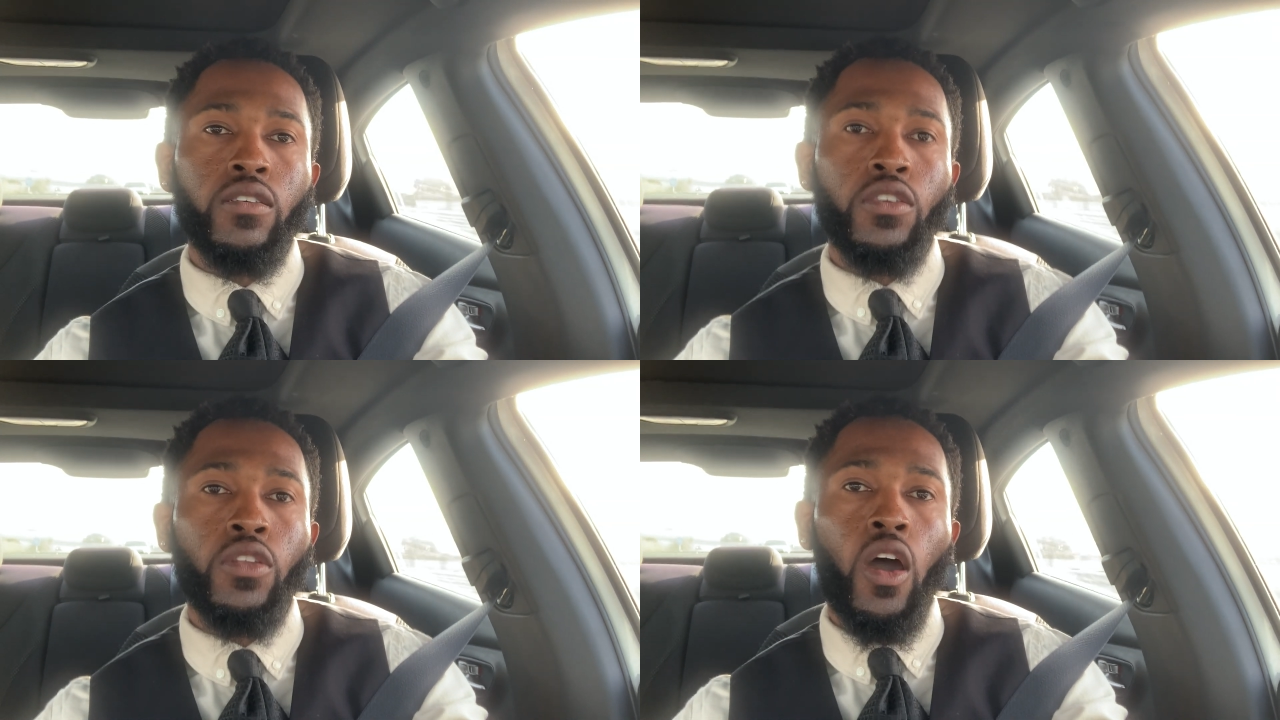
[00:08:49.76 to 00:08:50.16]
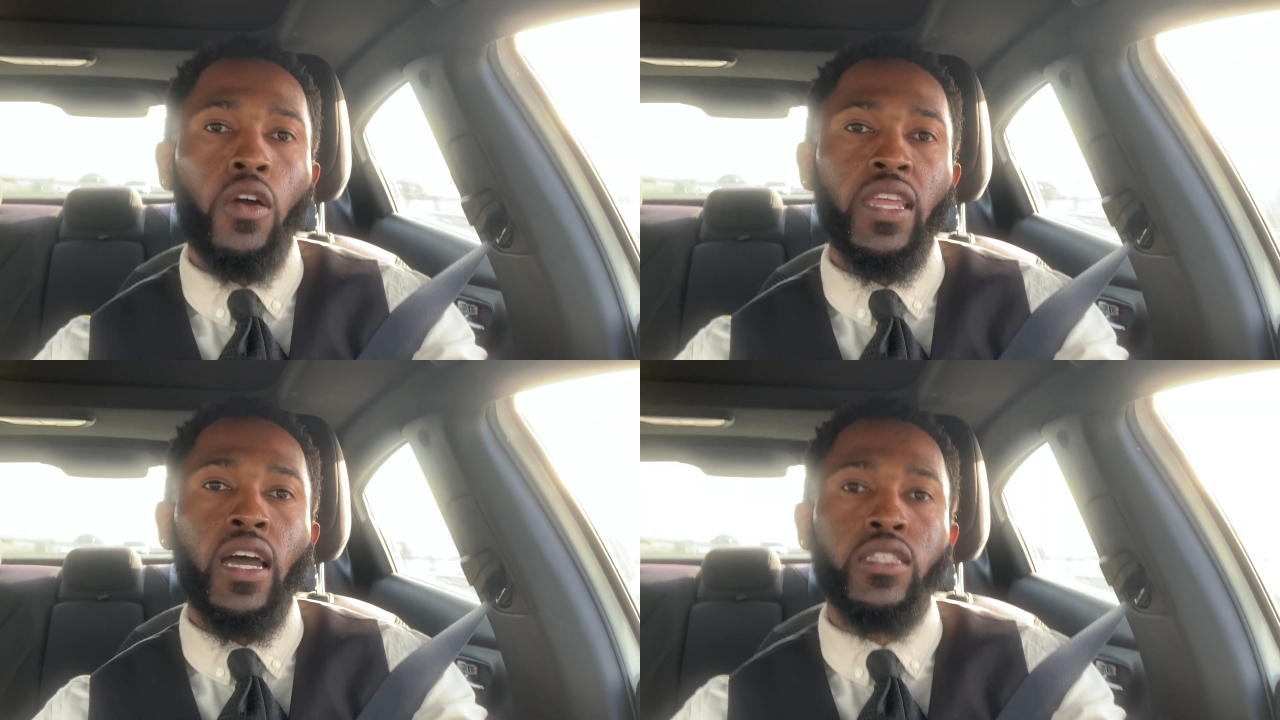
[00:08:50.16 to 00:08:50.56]
you
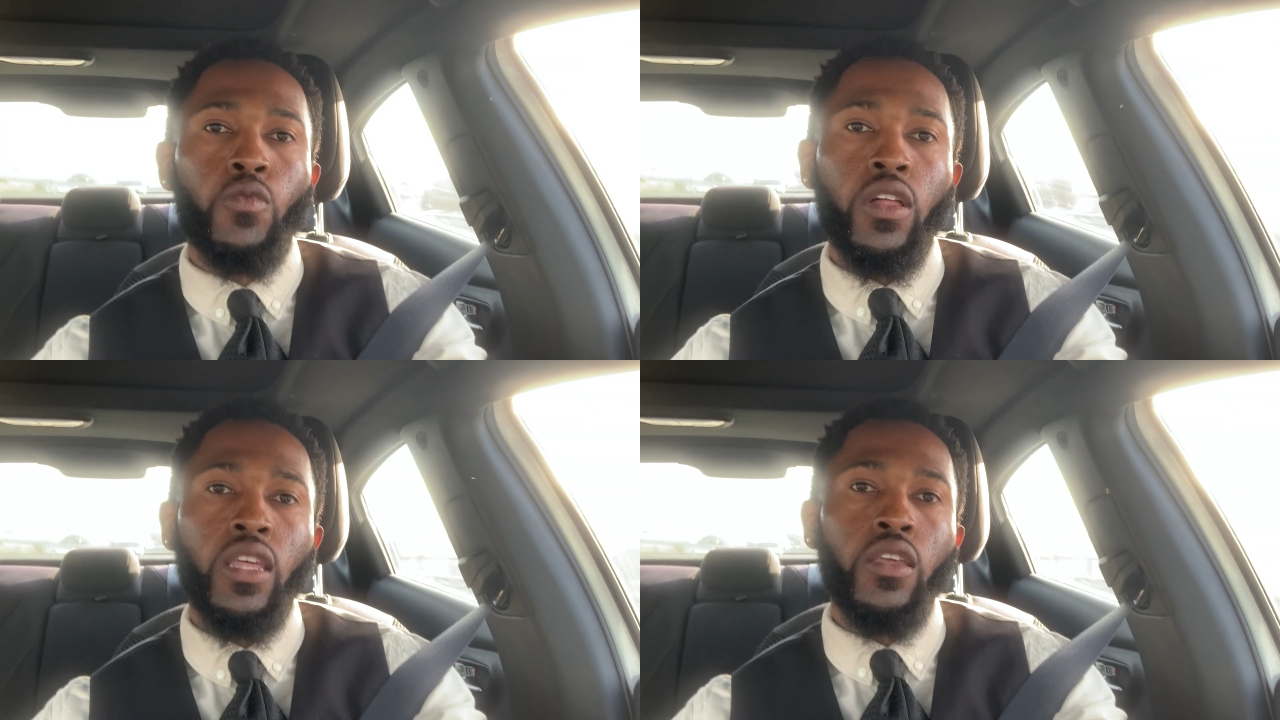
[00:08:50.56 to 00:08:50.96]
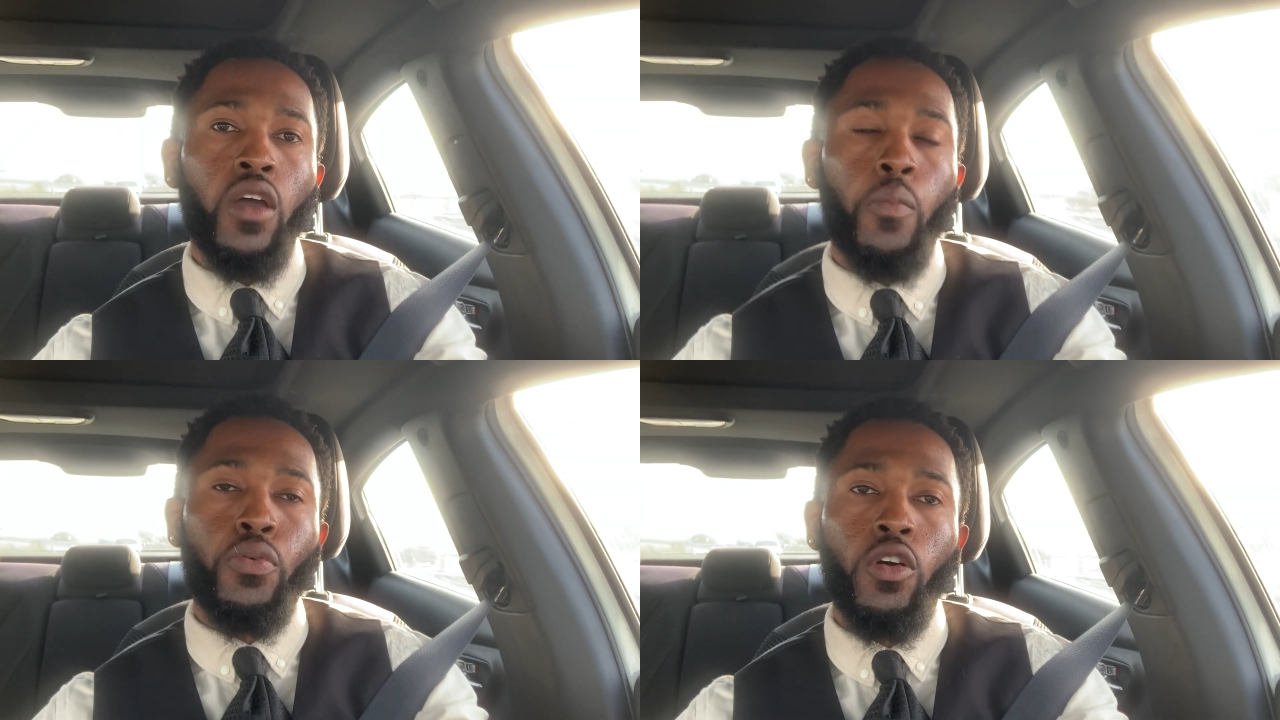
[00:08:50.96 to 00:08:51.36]
know, he doesn't really
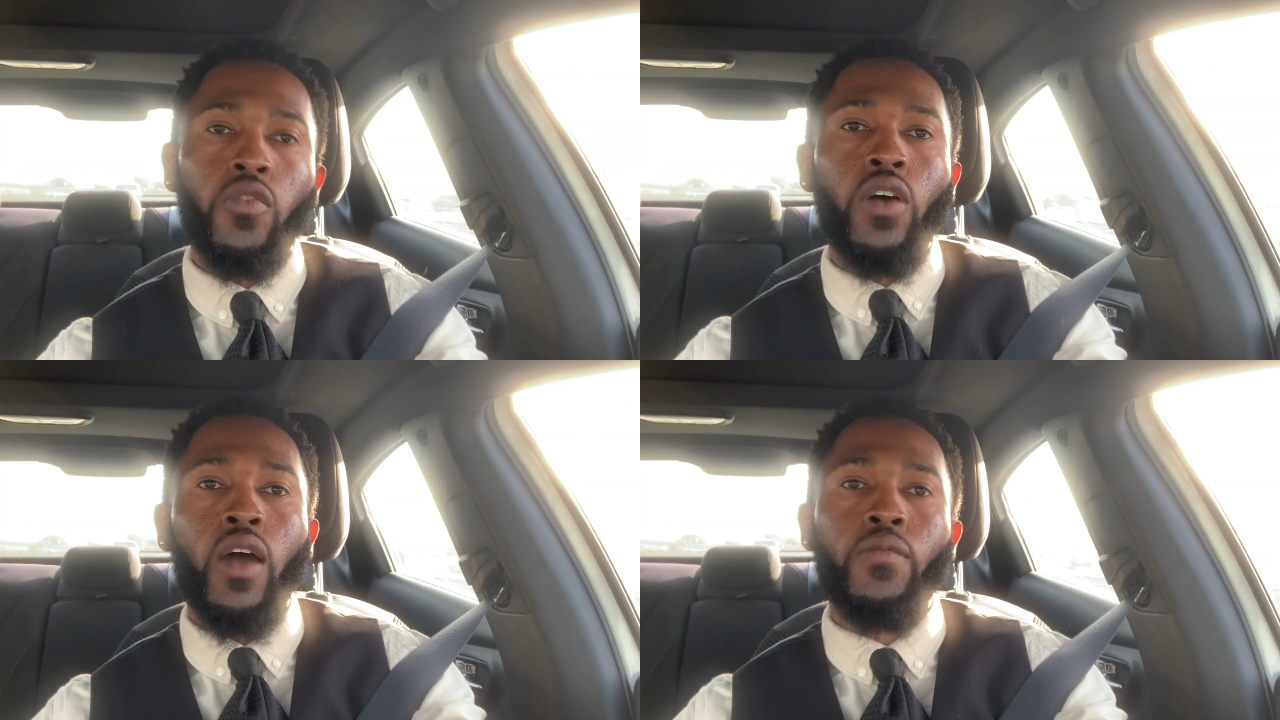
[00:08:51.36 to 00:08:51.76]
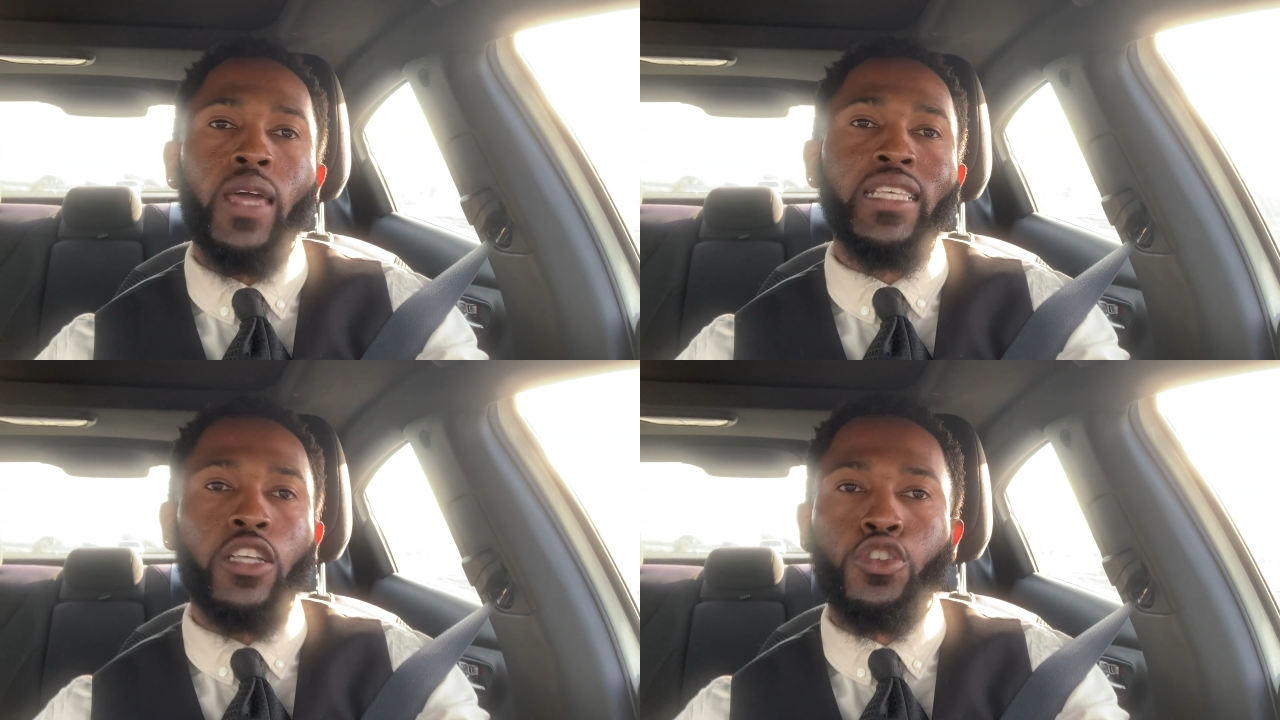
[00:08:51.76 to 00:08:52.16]
approve
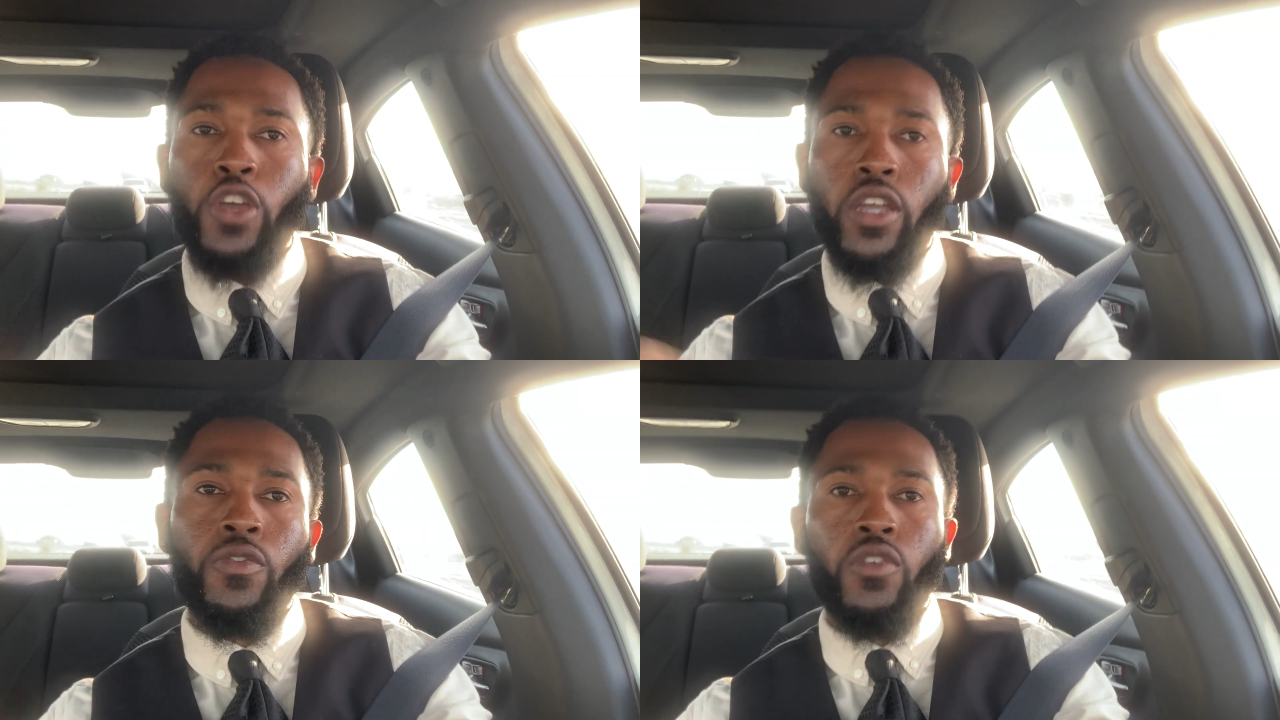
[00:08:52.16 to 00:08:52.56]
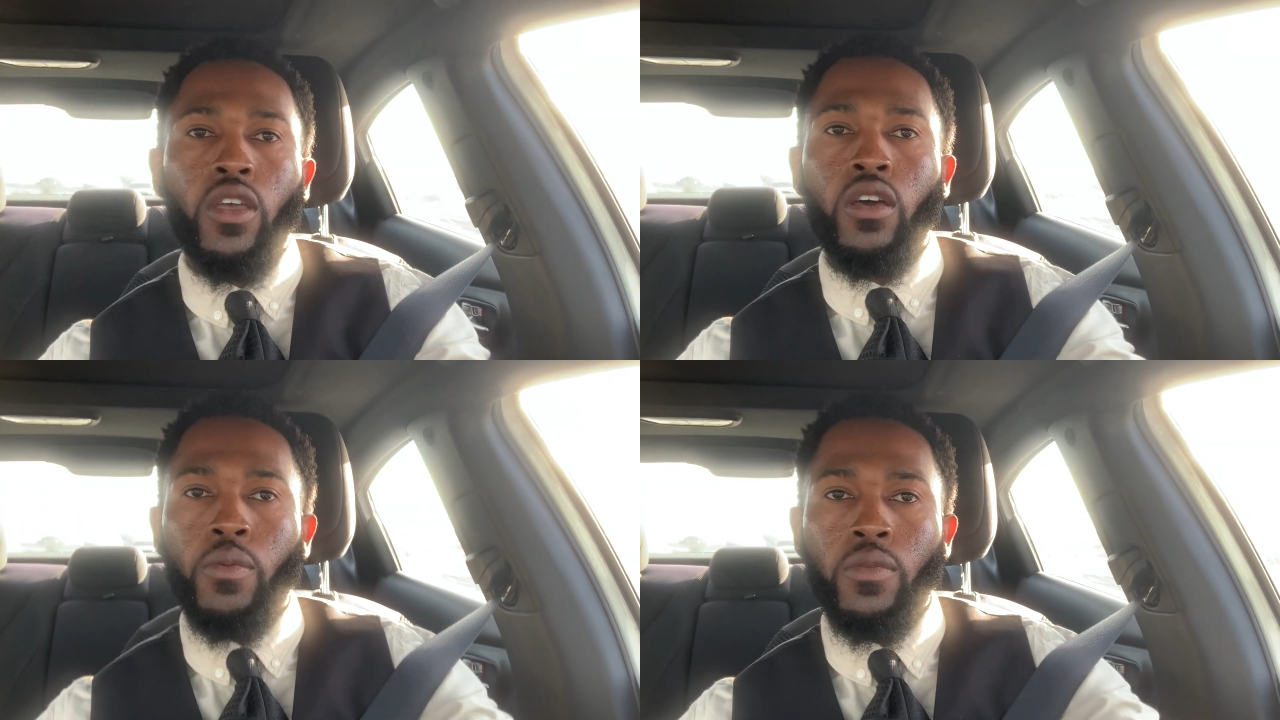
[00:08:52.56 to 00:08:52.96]
of, it's a trigger for
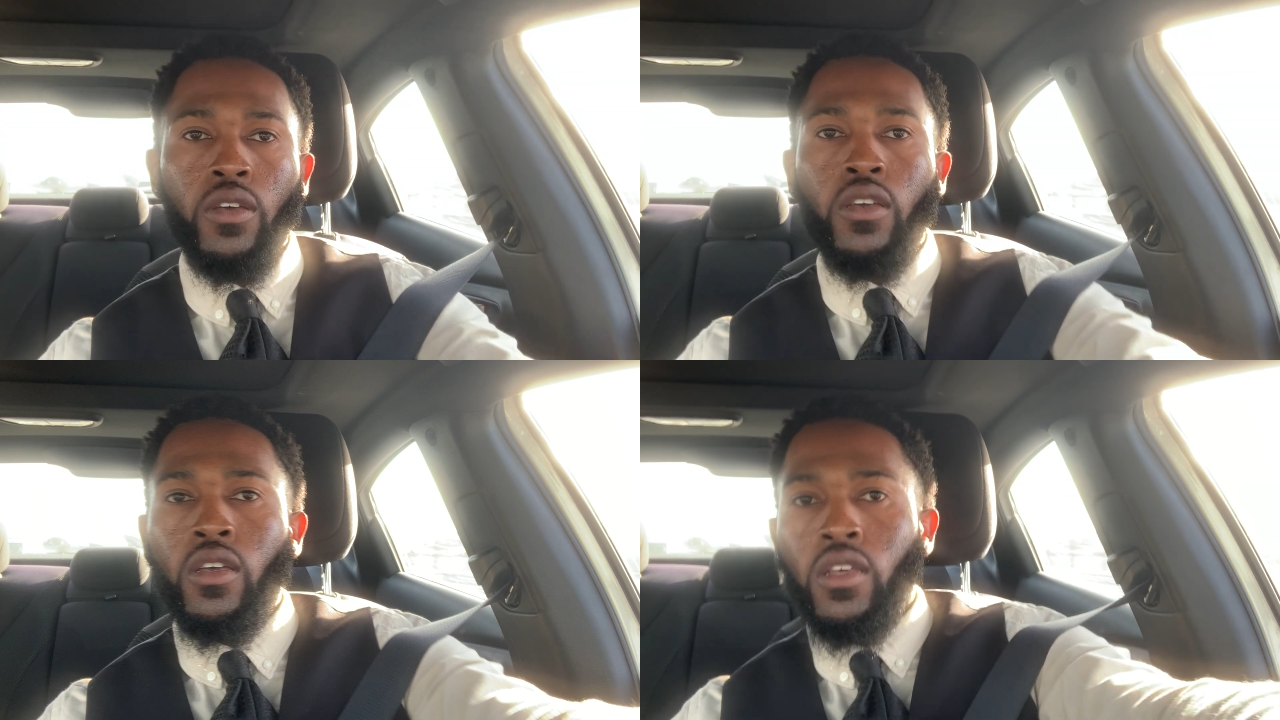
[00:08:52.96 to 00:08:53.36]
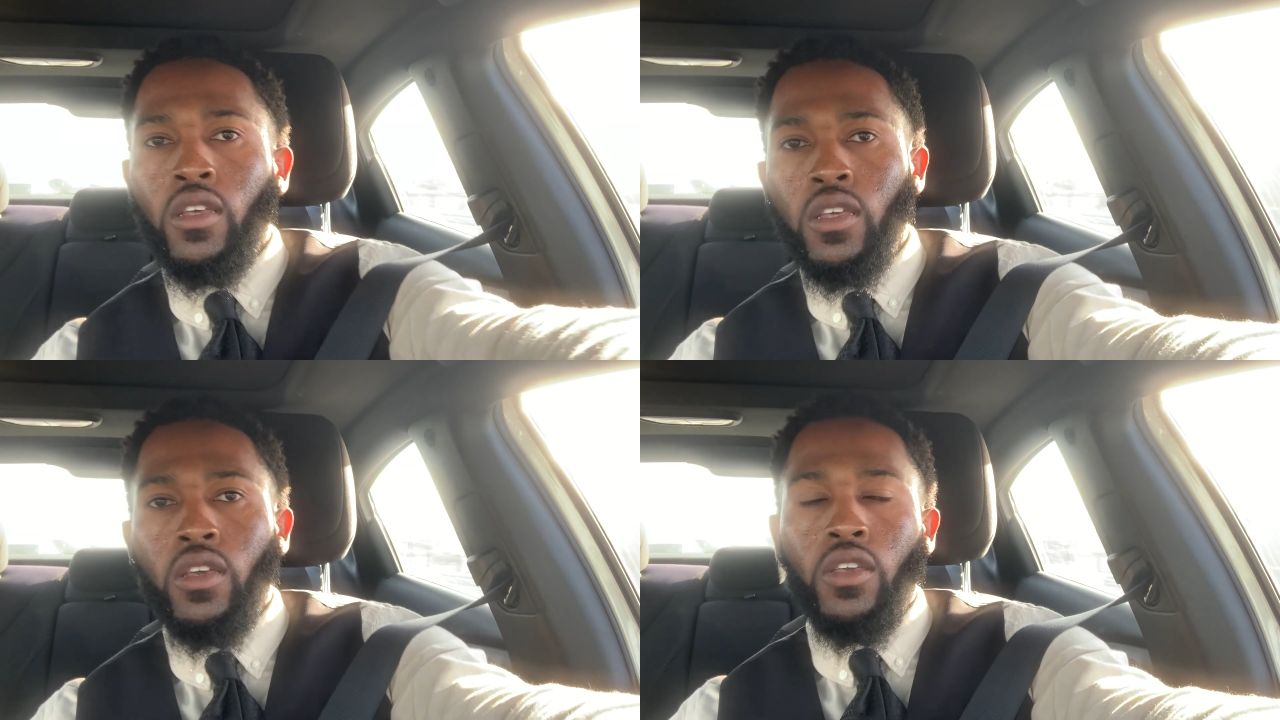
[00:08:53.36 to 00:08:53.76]

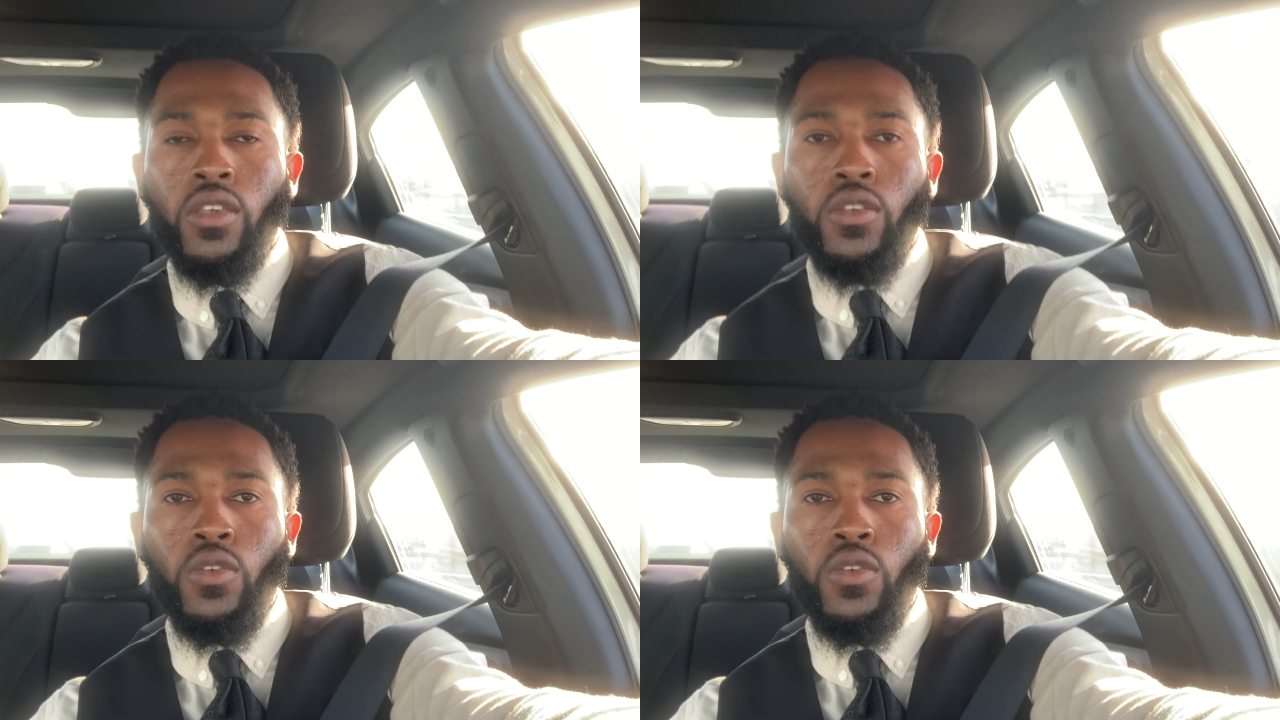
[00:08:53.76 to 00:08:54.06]
him.